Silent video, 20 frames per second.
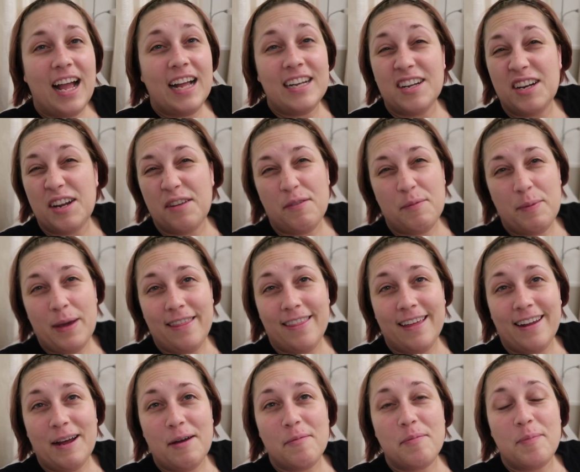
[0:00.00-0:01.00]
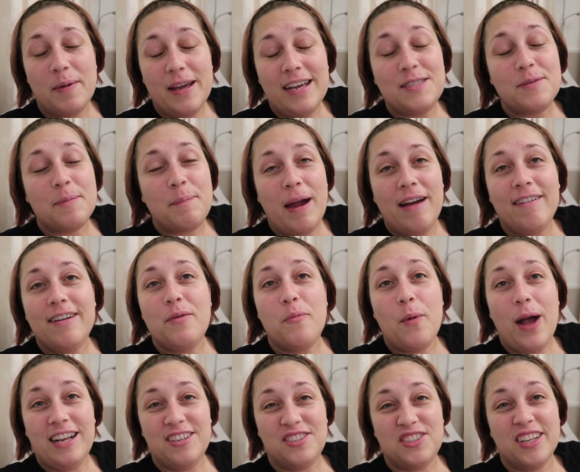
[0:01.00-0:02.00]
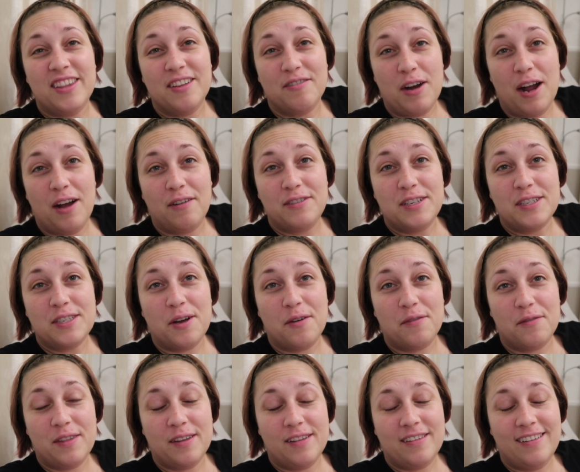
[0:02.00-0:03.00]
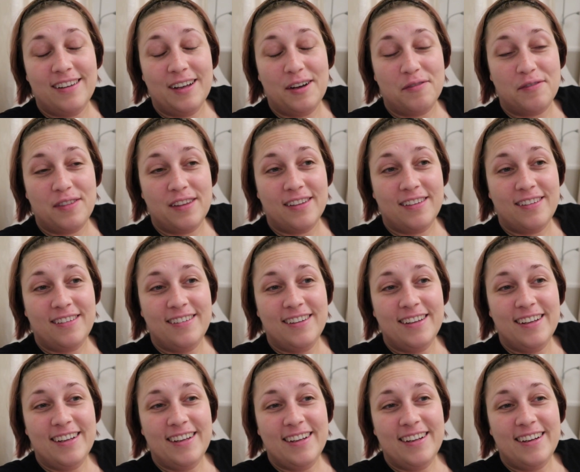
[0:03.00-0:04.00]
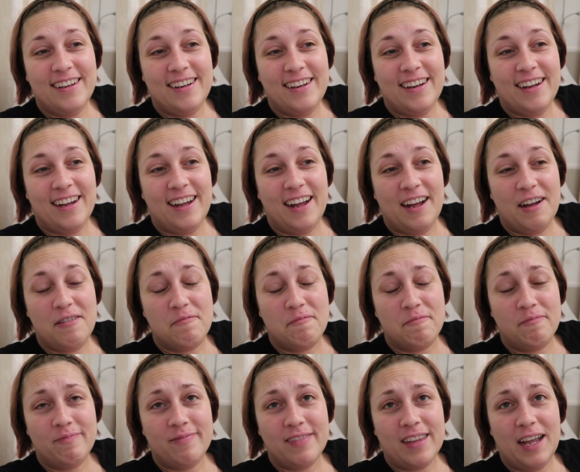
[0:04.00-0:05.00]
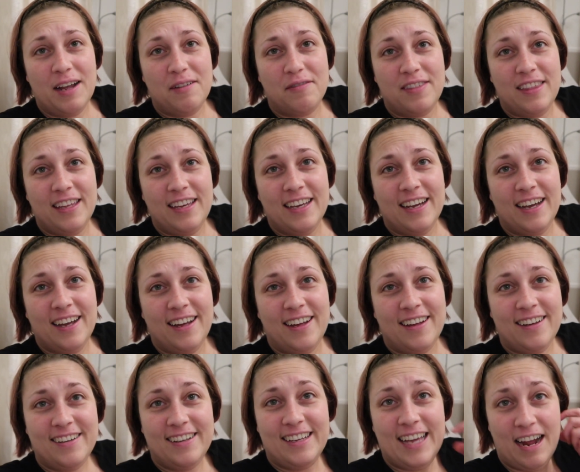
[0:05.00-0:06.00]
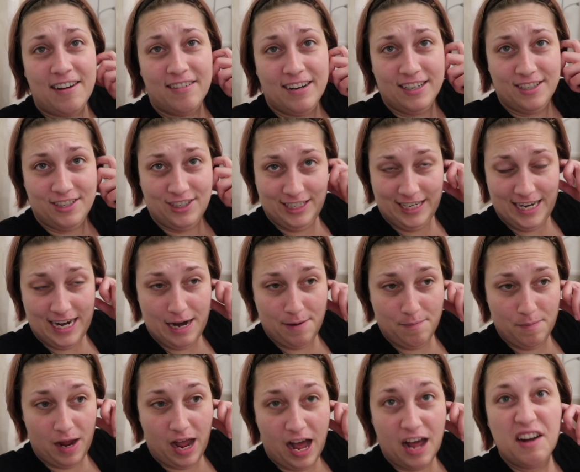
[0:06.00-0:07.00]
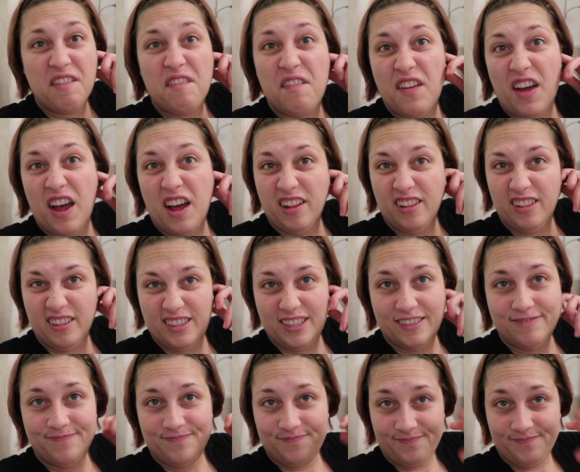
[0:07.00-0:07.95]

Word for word: I don't know if you picked that up, but it's apparently wedged in the rafters of the of the um, of the uh, garage, um, unfurled.